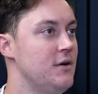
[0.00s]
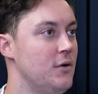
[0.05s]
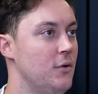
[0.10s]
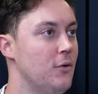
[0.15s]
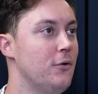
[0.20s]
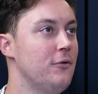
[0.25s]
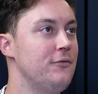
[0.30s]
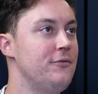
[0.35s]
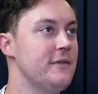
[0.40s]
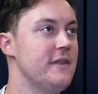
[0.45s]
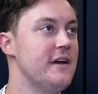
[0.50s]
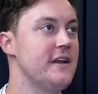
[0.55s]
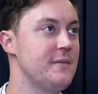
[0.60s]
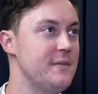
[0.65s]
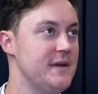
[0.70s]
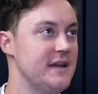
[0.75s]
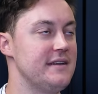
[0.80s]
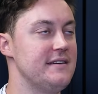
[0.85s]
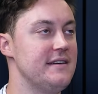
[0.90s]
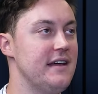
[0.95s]
or for there to
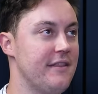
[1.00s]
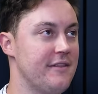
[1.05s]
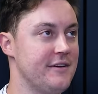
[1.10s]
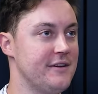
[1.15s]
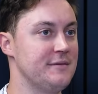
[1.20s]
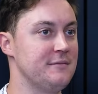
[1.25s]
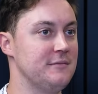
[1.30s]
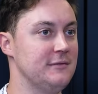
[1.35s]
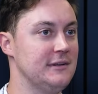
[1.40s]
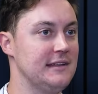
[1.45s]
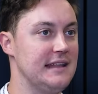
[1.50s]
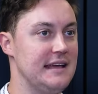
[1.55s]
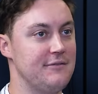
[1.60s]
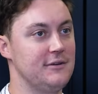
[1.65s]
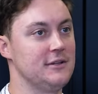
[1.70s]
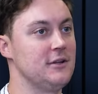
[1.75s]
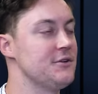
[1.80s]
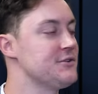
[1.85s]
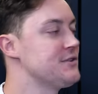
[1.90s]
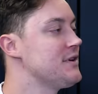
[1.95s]
be another
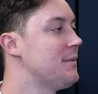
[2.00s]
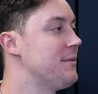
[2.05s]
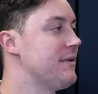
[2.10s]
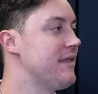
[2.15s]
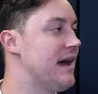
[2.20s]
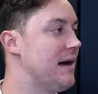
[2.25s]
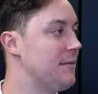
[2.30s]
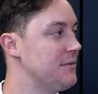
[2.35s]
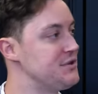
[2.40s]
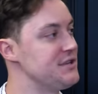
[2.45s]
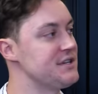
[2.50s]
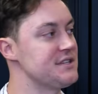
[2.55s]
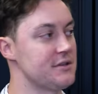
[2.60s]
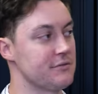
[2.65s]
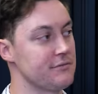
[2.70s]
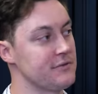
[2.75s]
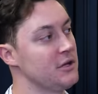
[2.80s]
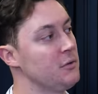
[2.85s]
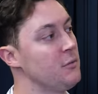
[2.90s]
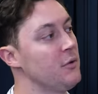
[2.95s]
level on top of that, which is the
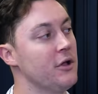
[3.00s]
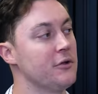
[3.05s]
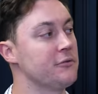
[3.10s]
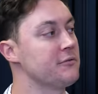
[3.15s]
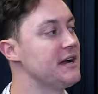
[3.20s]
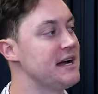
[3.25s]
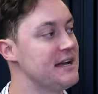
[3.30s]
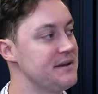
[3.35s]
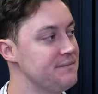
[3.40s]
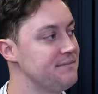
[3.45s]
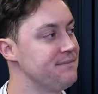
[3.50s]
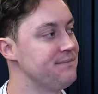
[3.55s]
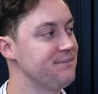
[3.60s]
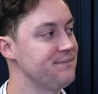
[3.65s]
real world run.